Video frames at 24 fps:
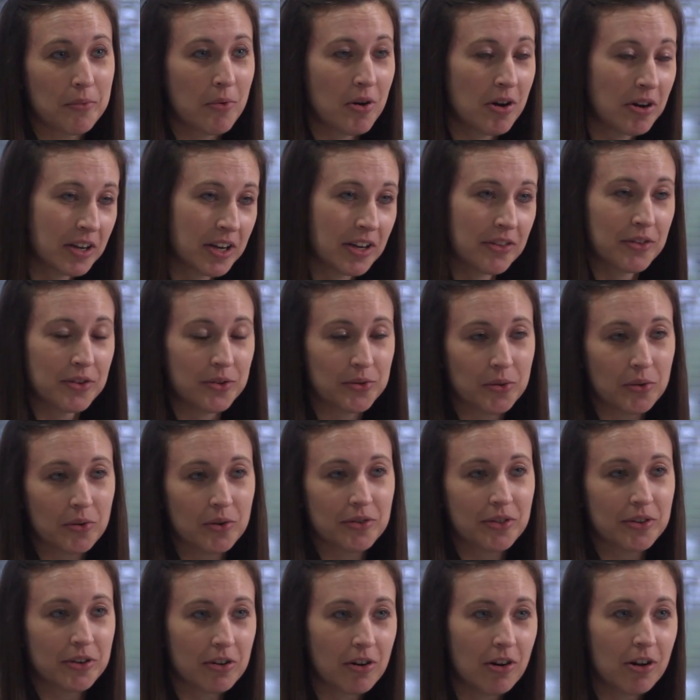they walk in the
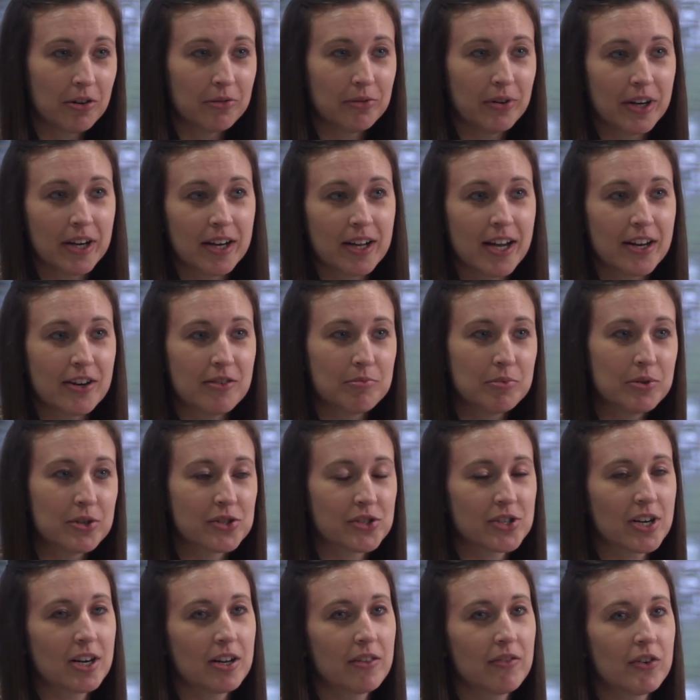door and they're already kind of
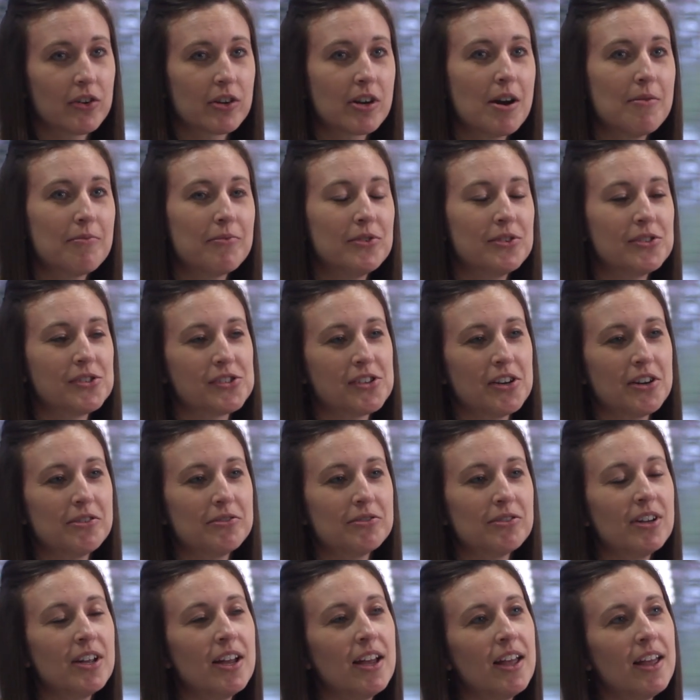pushed out of their comfort
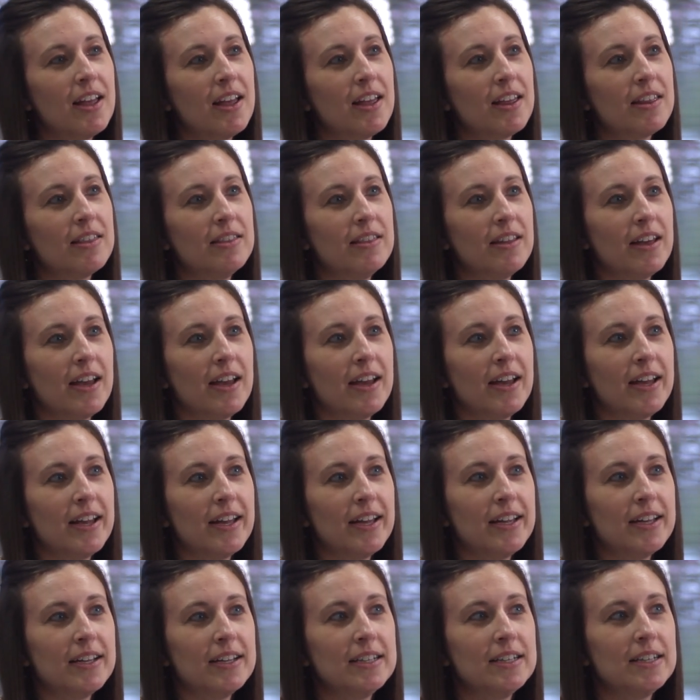zone.
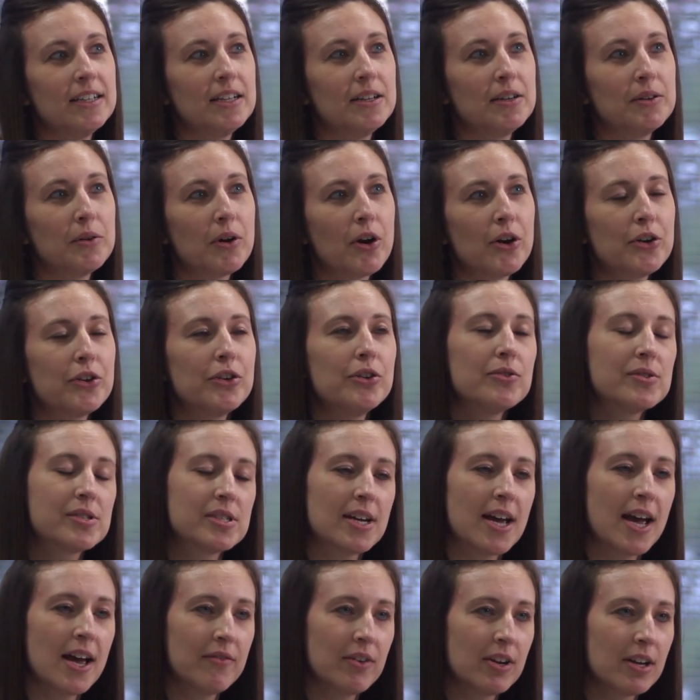They are
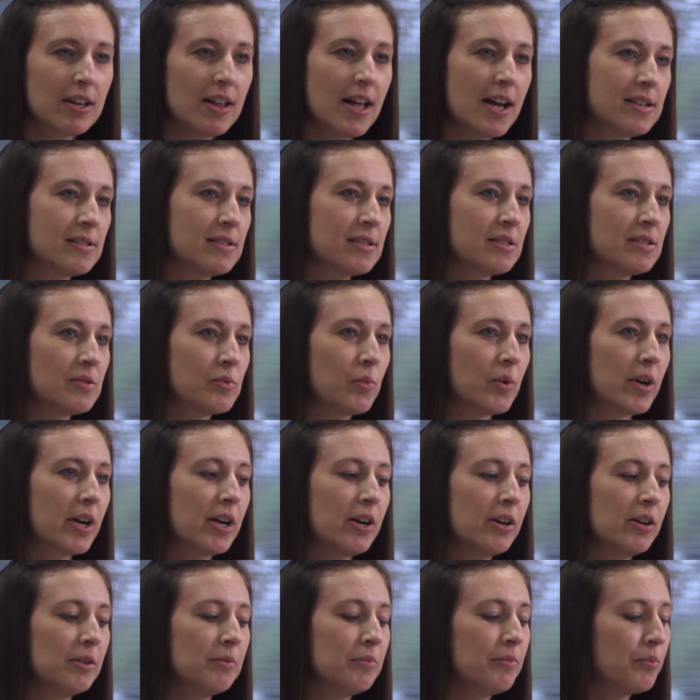used to having classes
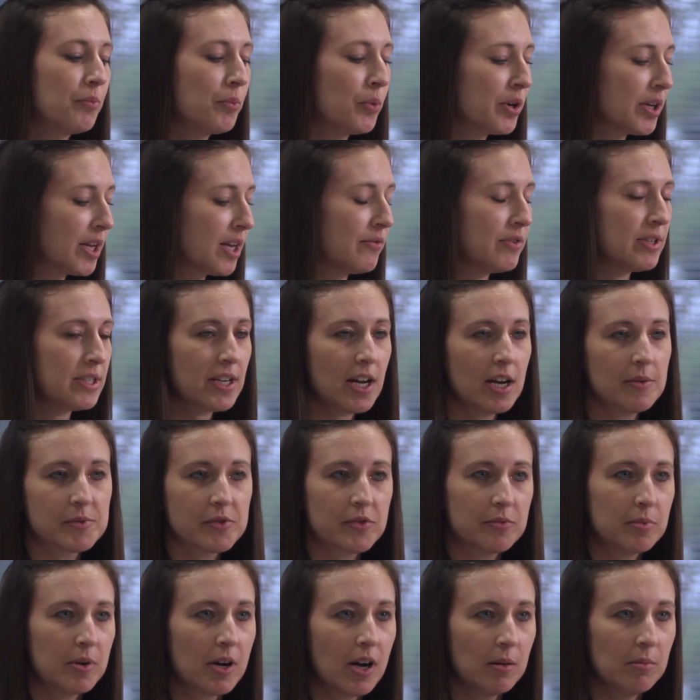where we're given
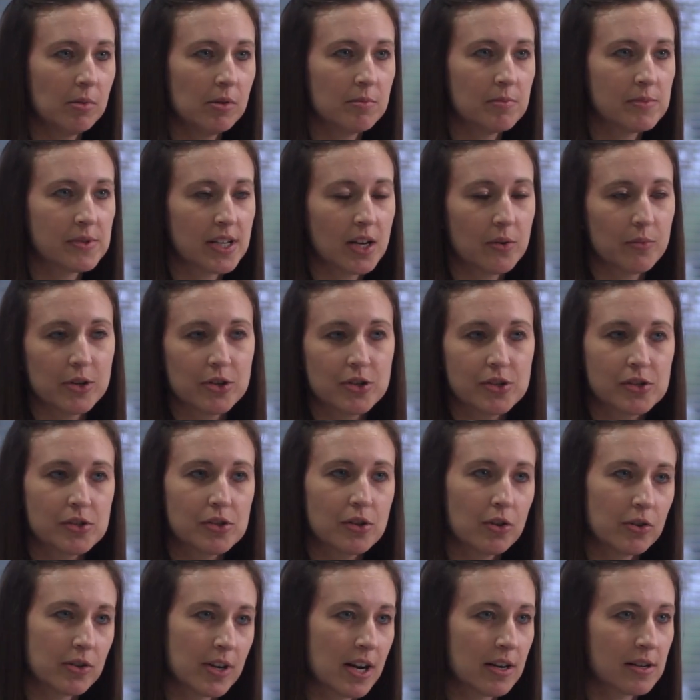types of problems and we
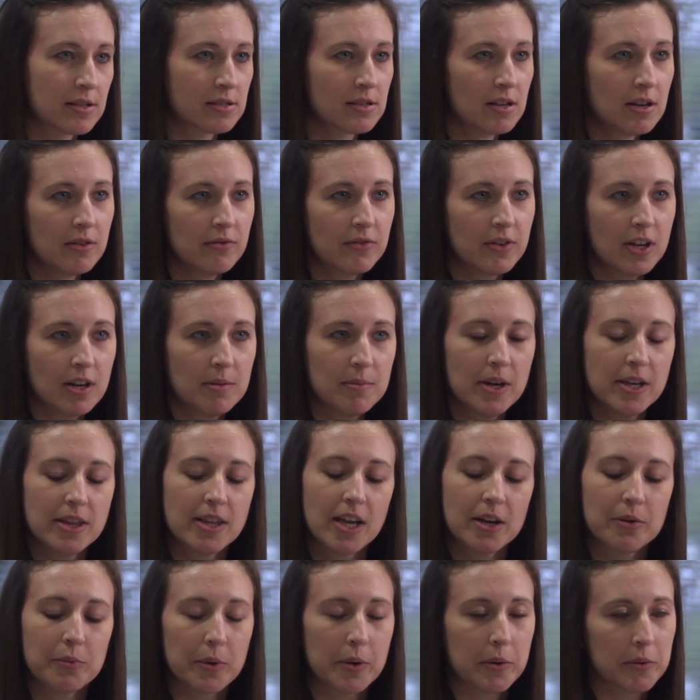just learn how to solve them
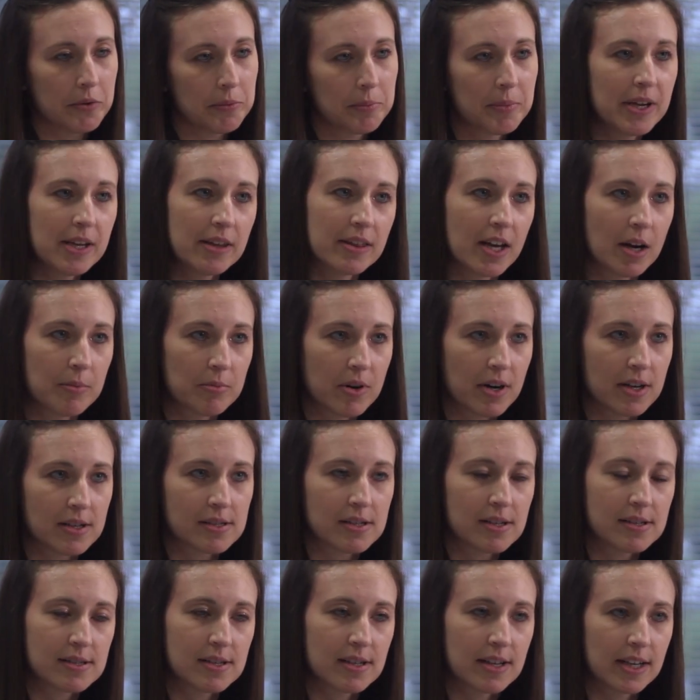and then we repeat that
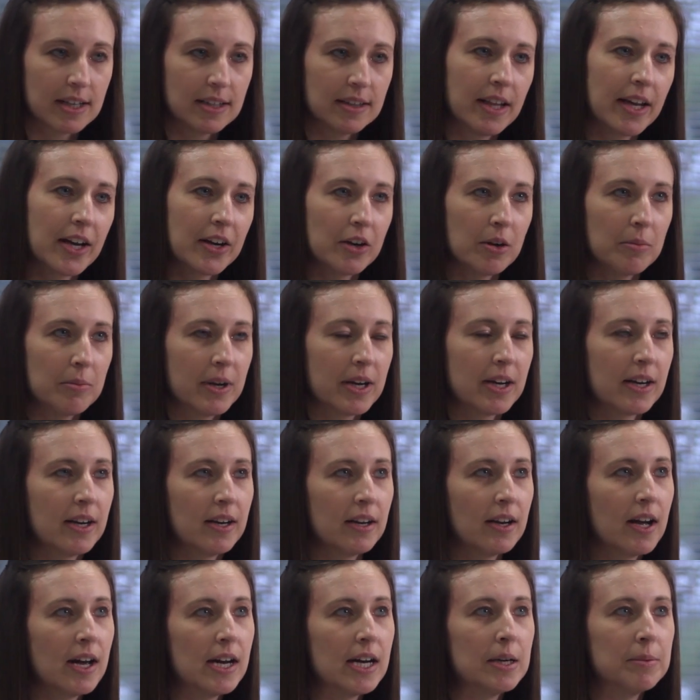process again later. But
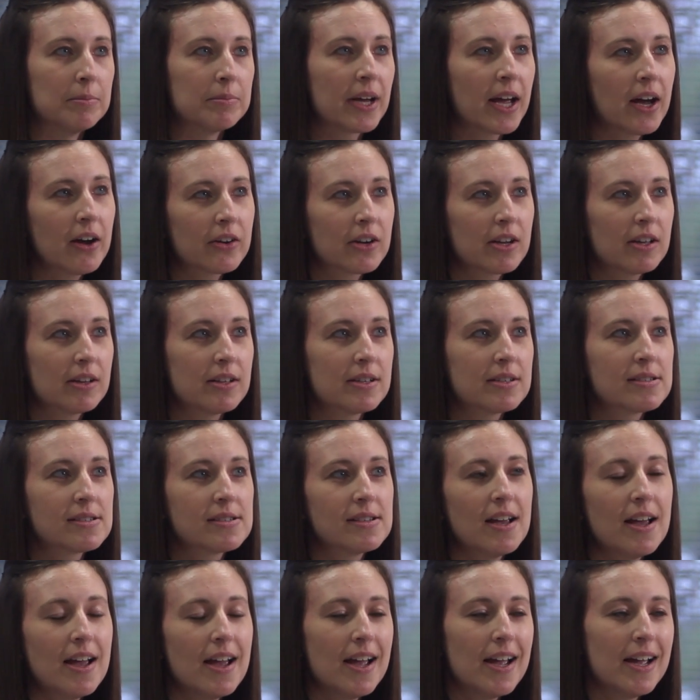in um,
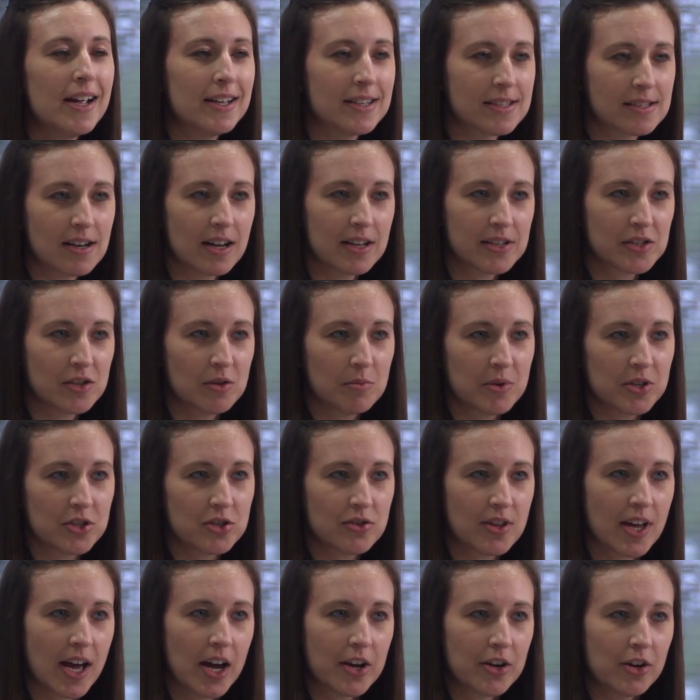calculus, it's not so
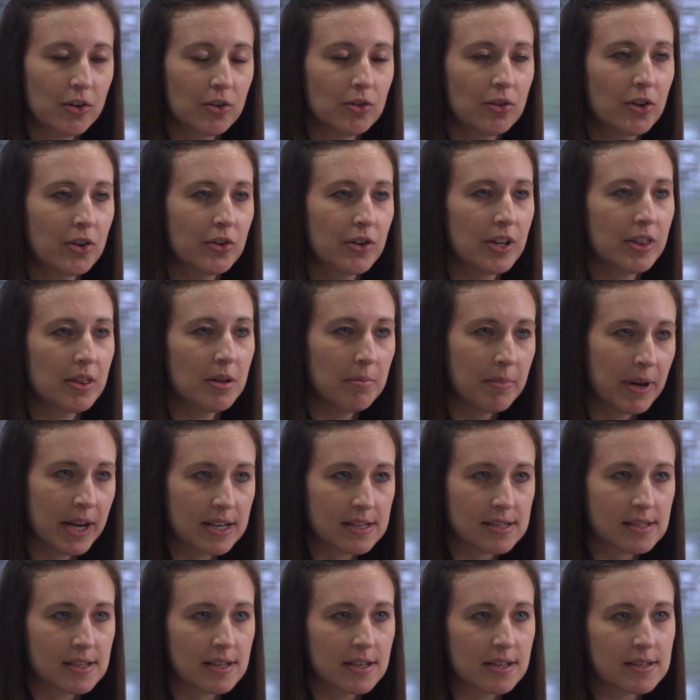much that. You're learning the
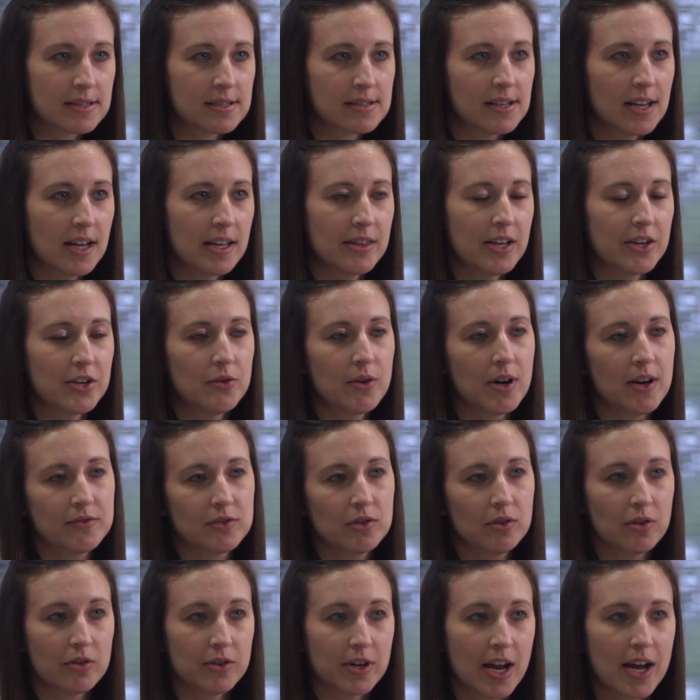basics and then you
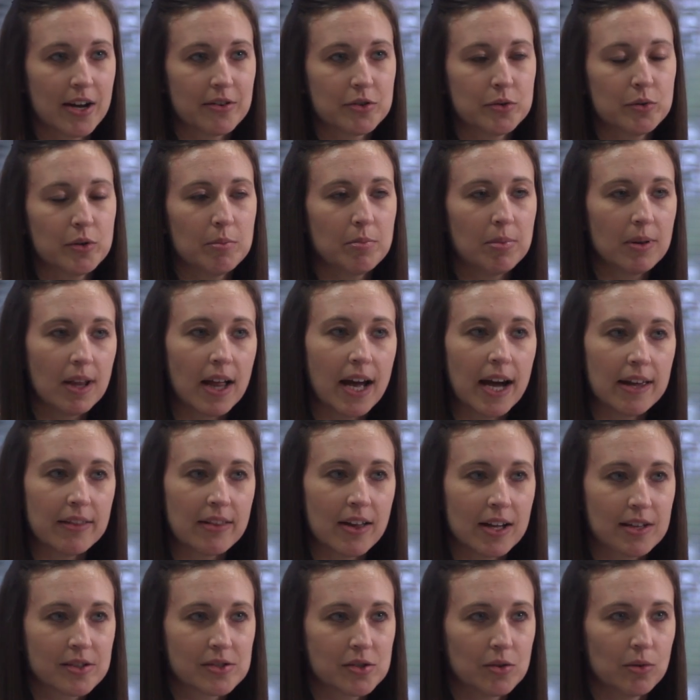have to learn how to apply
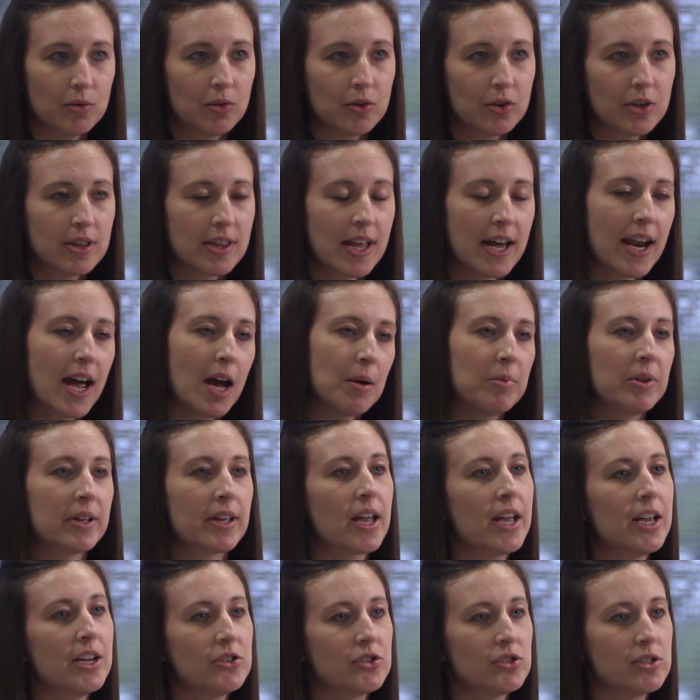that. So learning that
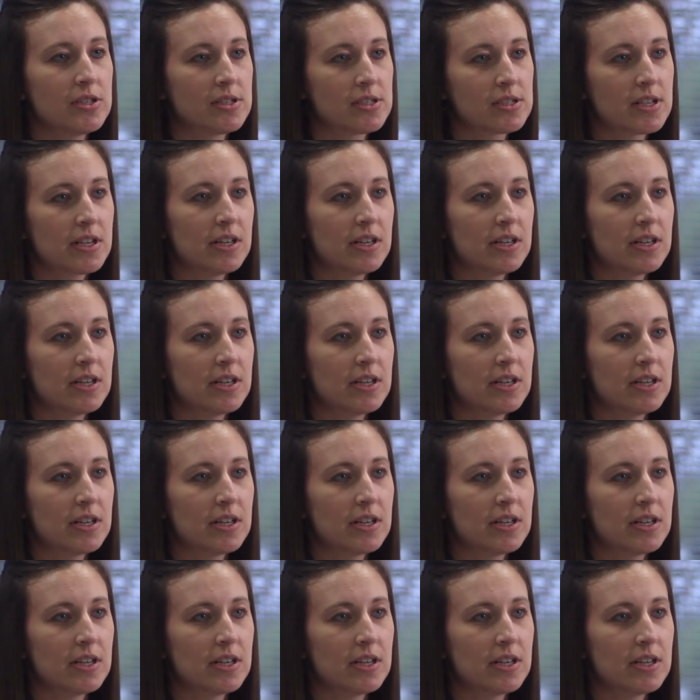application